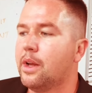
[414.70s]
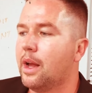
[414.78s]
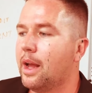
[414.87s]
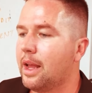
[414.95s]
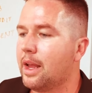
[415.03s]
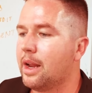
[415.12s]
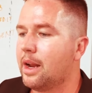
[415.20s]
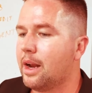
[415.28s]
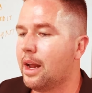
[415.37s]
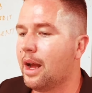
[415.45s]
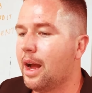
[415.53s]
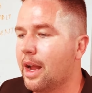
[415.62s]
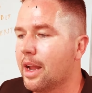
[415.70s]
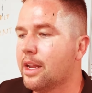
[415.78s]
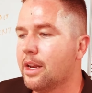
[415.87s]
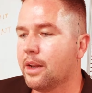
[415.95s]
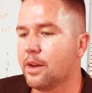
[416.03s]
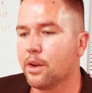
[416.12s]
And I
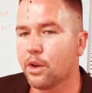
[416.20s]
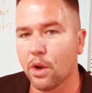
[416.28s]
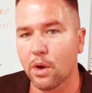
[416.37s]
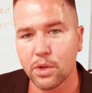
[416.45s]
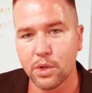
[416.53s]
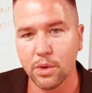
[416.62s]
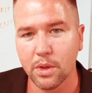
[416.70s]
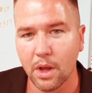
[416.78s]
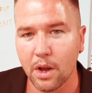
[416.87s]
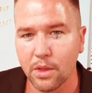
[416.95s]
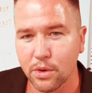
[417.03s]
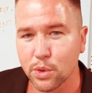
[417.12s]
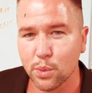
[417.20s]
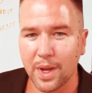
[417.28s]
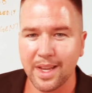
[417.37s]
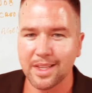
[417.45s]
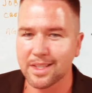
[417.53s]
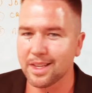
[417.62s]
can coach you along those
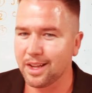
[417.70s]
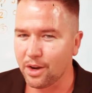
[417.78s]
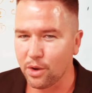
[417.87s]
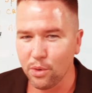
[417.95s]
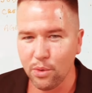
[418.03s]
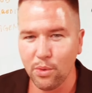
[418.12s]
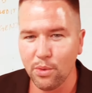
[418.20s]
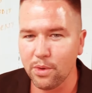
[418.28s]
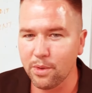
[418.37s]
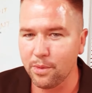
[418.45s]
ways in who,